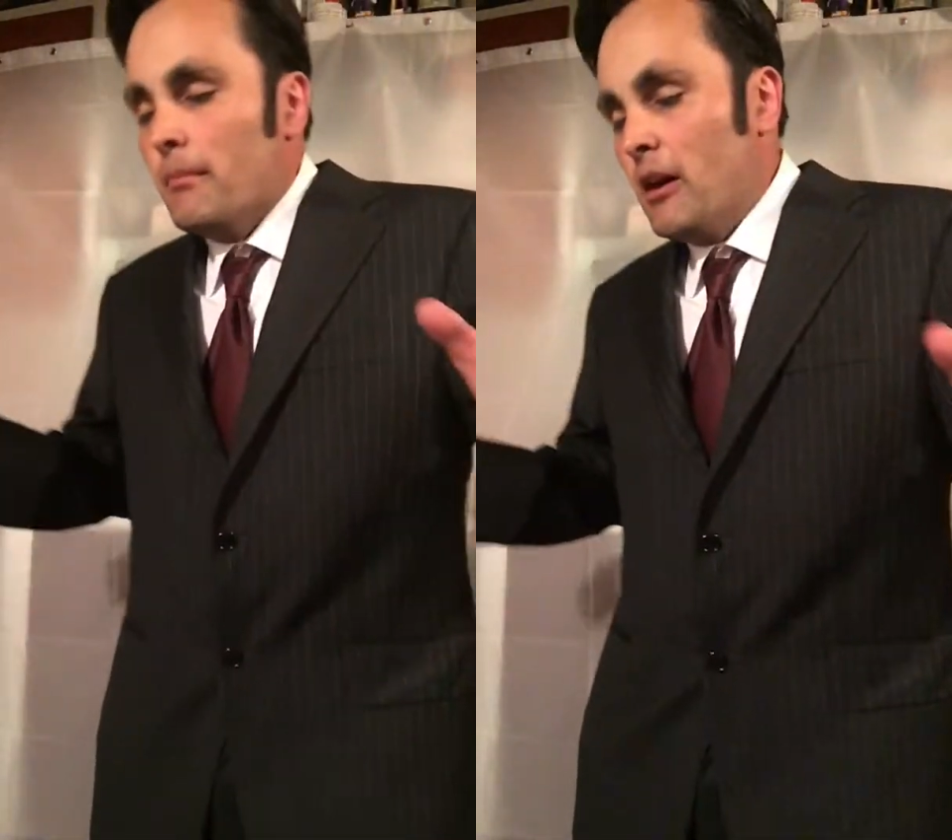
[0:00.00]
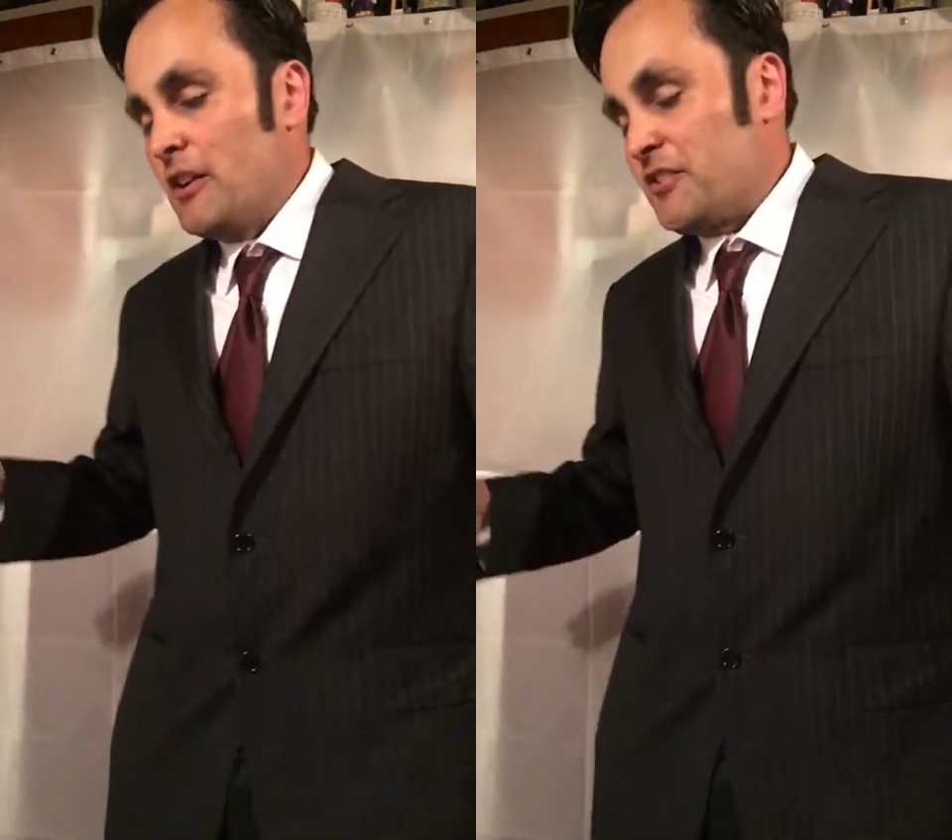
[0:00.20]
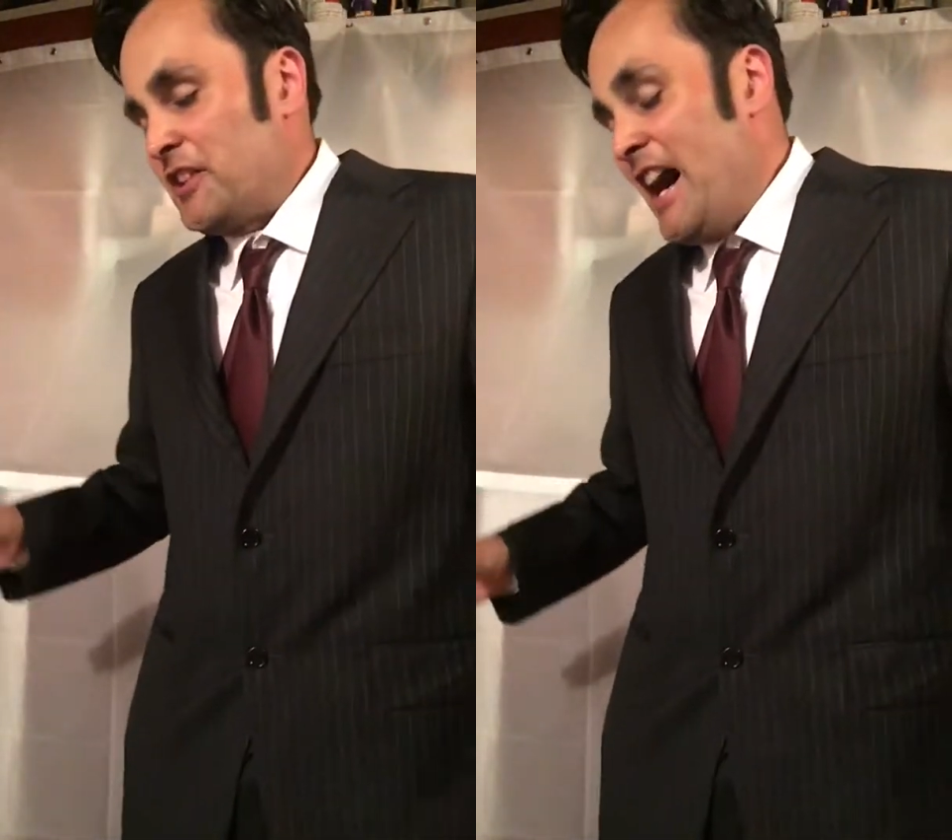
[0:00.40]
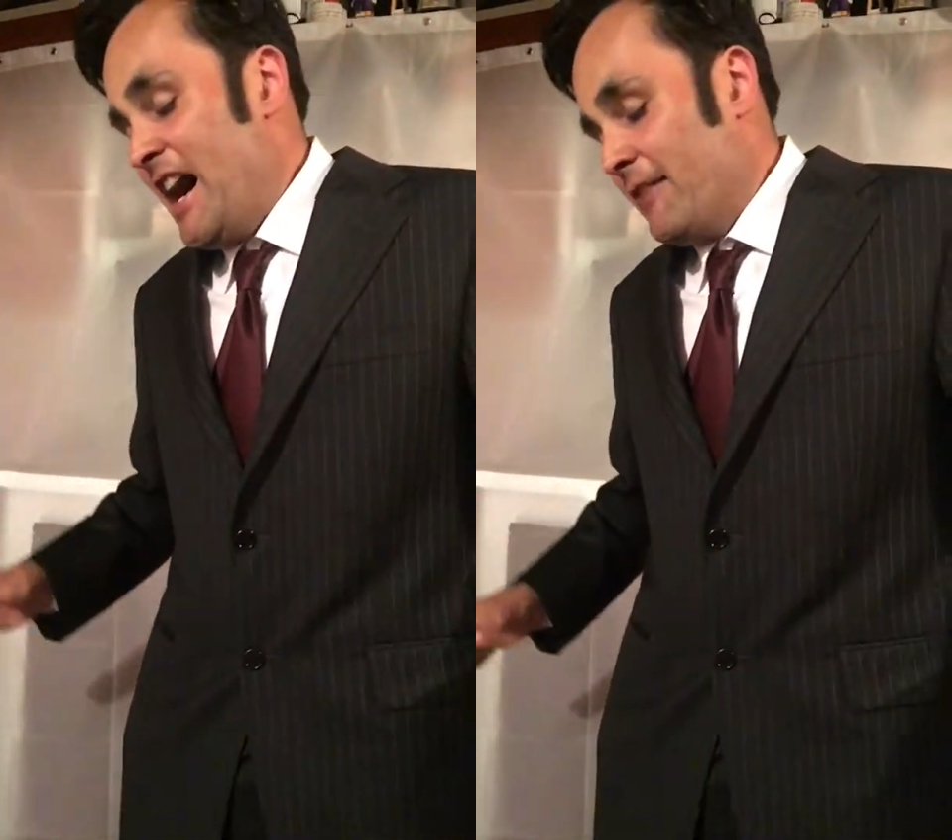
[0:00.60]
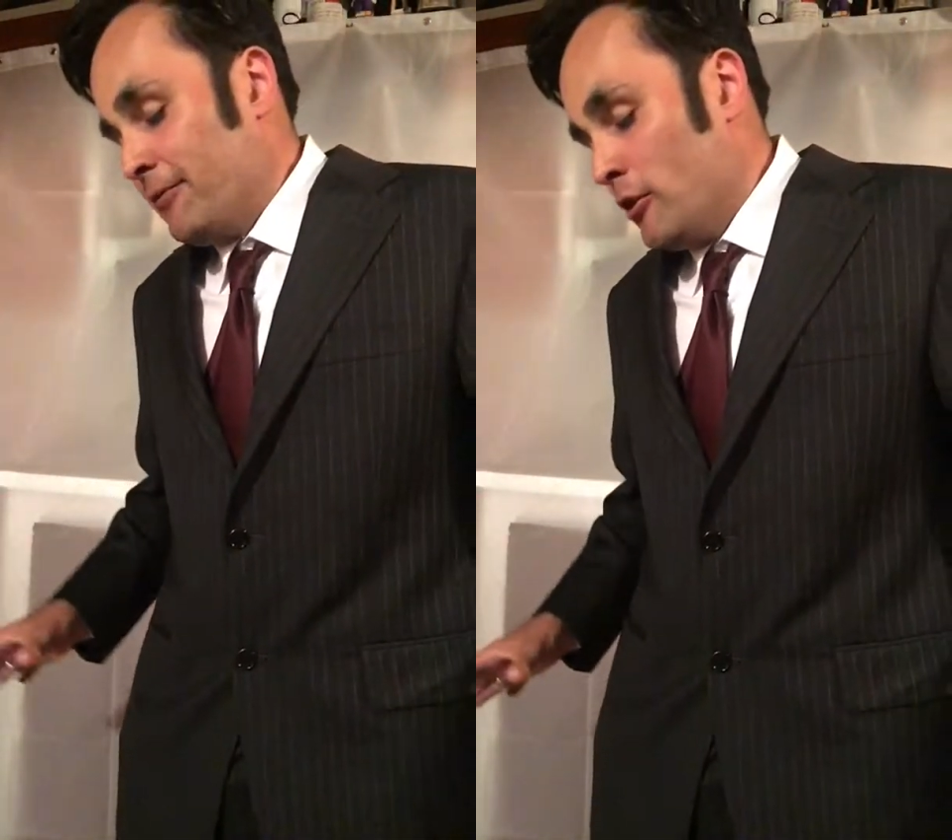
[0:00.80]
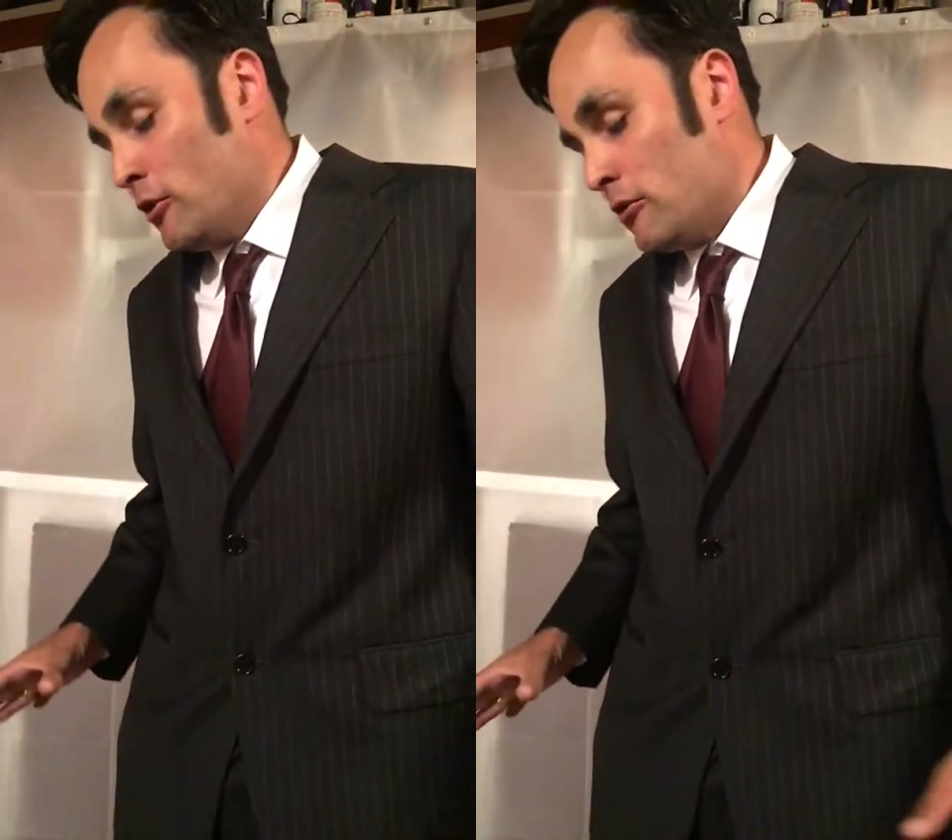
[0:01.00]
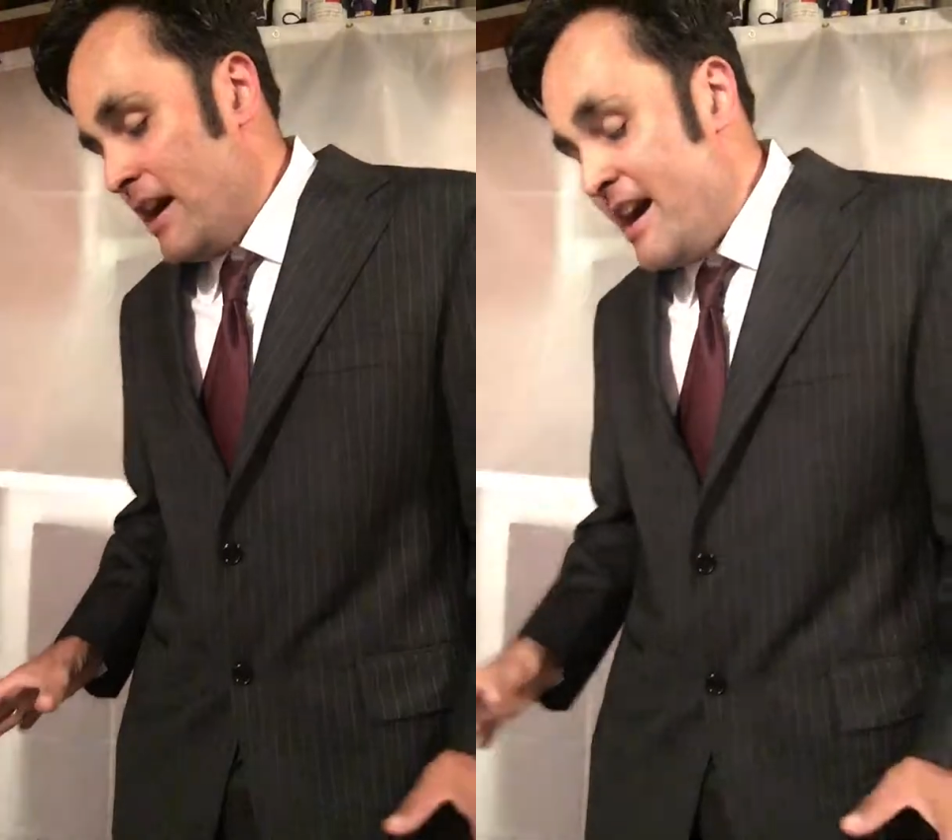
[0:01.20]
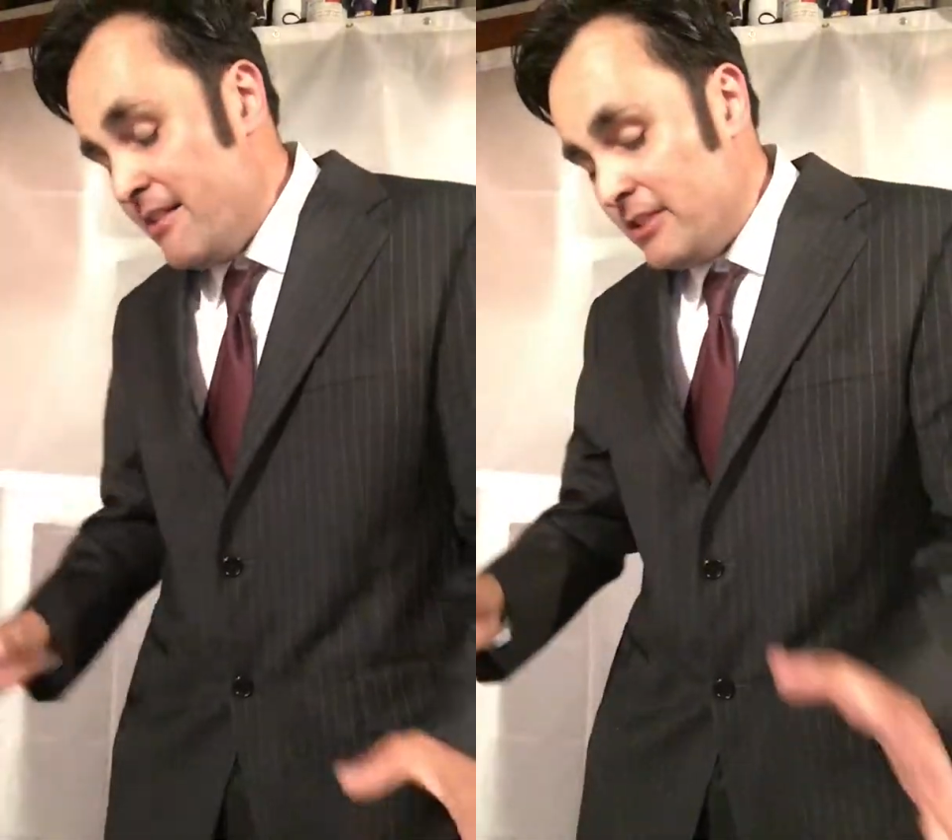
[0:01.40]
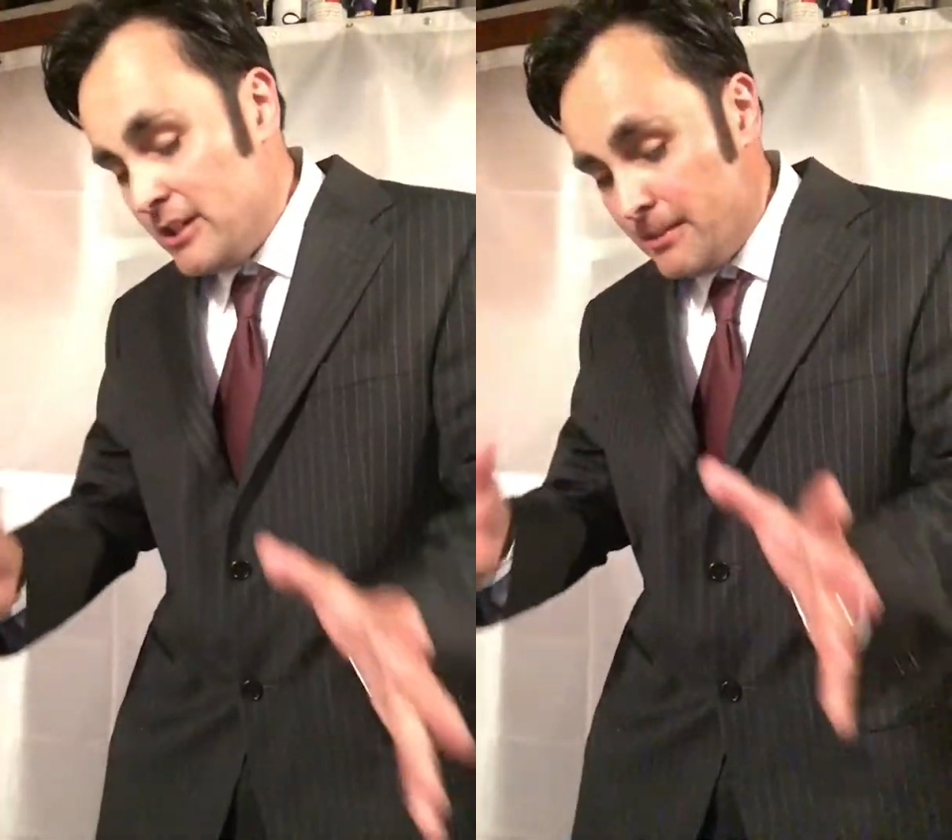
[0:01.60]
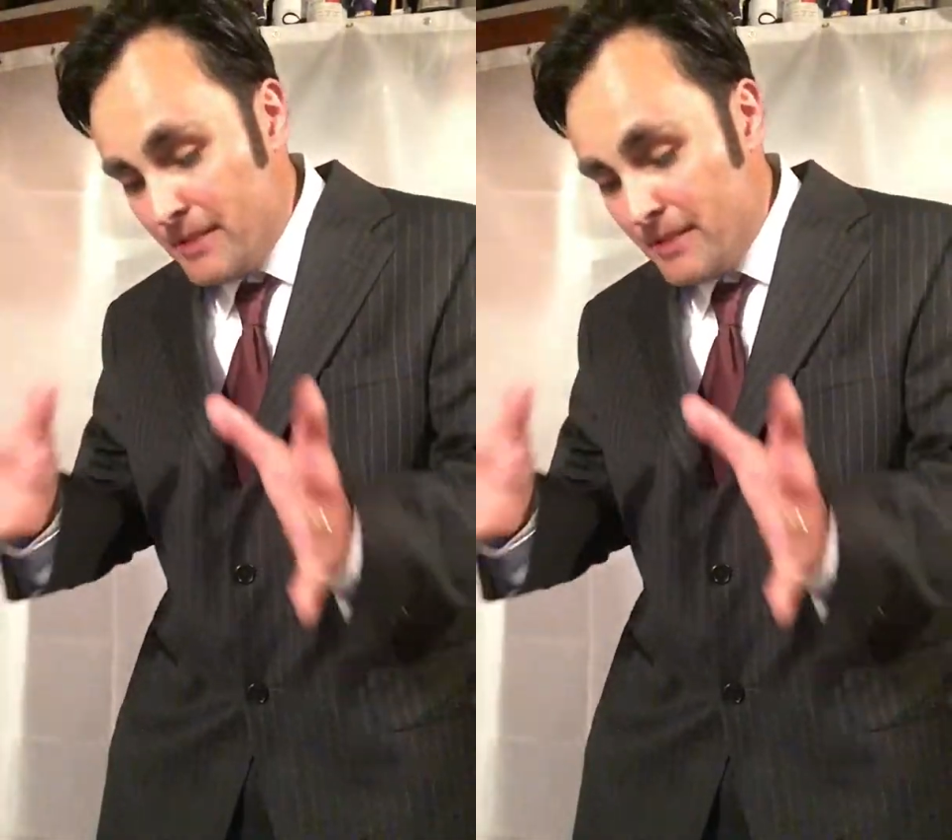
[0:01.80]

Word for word: Must I forever